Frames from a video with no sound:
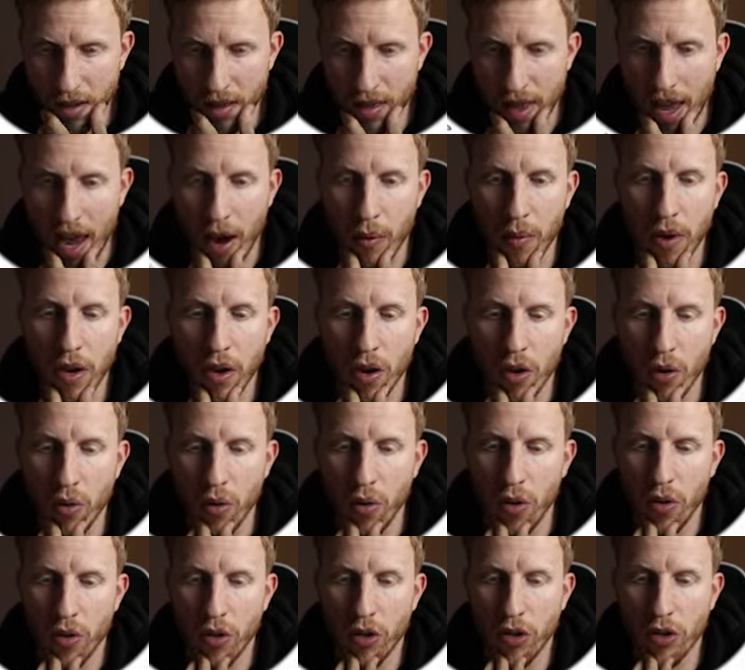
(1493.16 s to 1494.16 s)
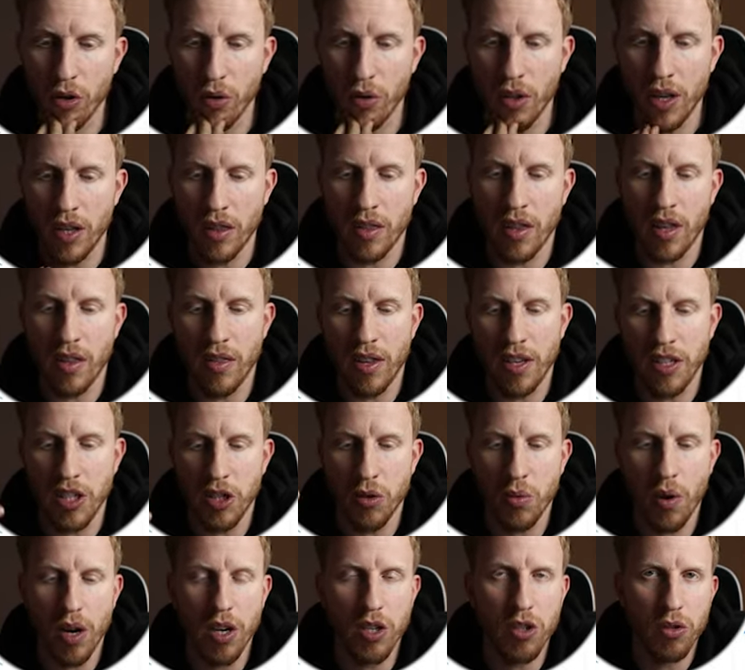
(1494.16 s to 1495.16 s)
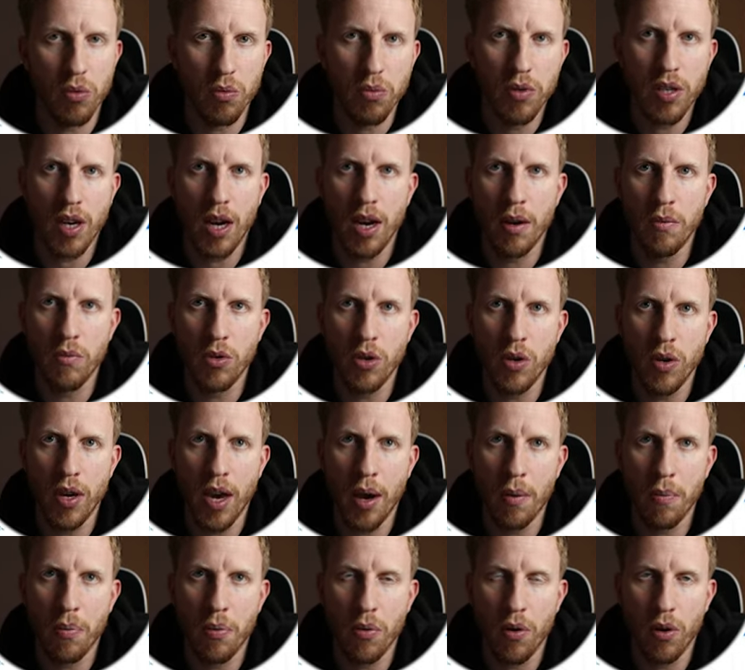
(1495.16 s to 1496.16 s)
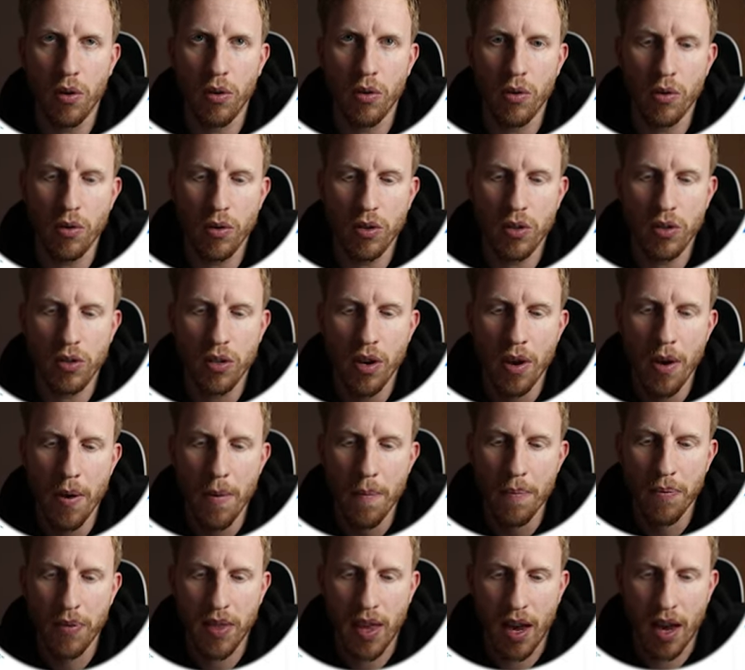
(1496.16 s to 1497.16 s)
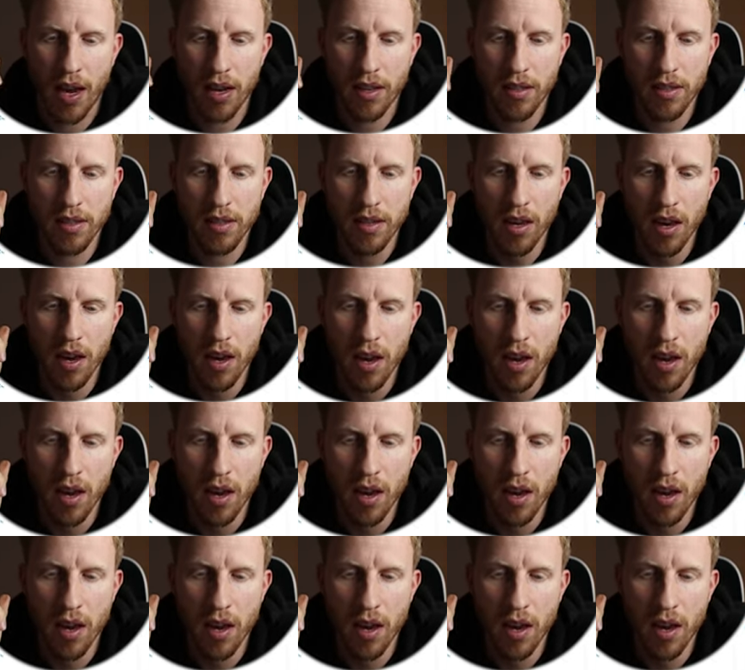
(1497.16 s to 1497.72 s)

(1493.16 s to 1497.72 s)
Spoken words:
there we go. Look, so this is why sometimes you get products that